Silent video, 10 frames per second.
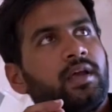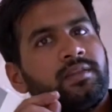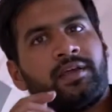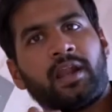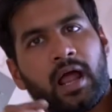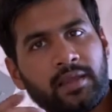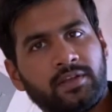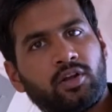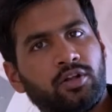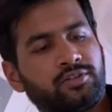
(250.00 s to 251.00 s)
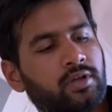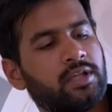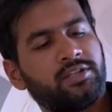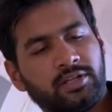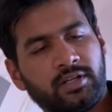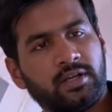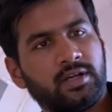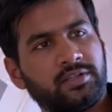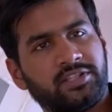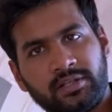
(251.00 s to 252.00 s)
there are
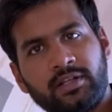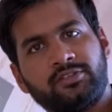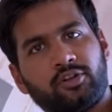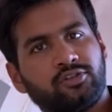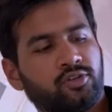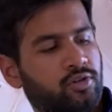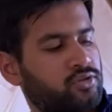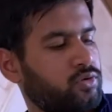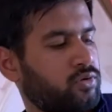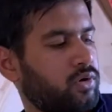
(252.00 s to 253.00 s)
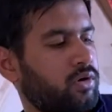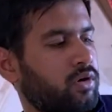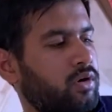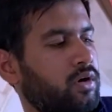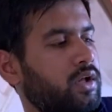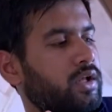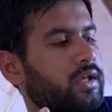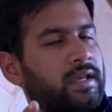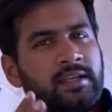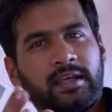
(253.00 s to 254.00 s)
other signals also. So
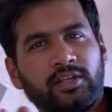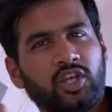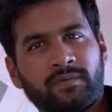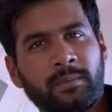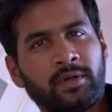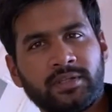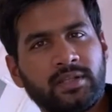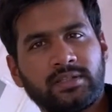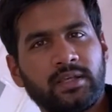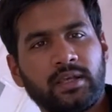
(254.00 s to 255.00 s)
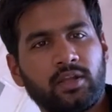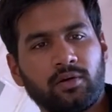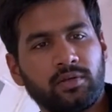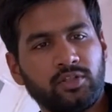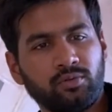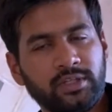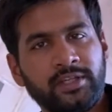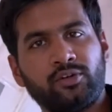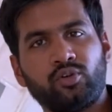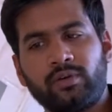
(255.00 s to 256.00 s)
in case of emergency, you
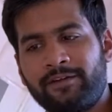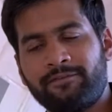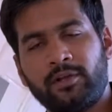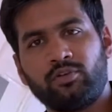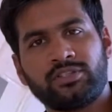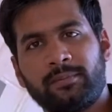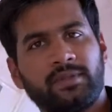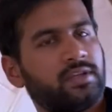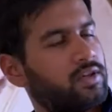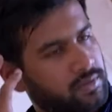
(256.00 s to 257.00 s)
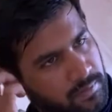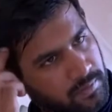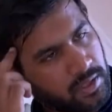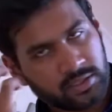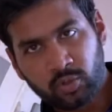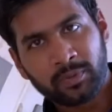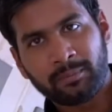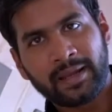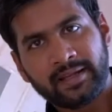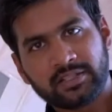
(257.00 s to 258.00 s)
need to refer to something. Human
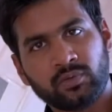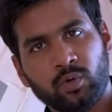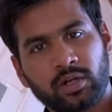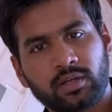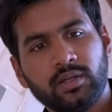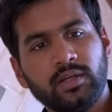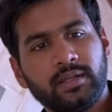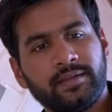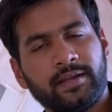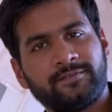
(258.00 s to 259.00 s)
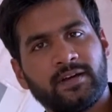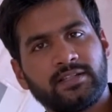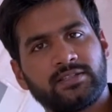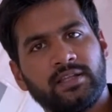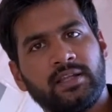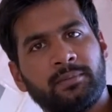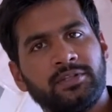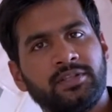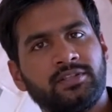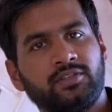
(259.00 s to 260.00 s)
mind doesn't work that fast in
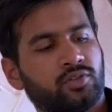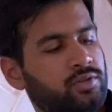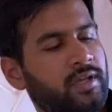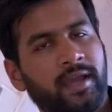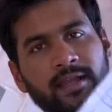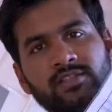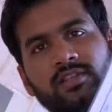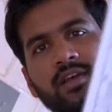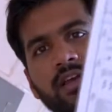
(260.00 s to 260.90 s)
emergency, so hence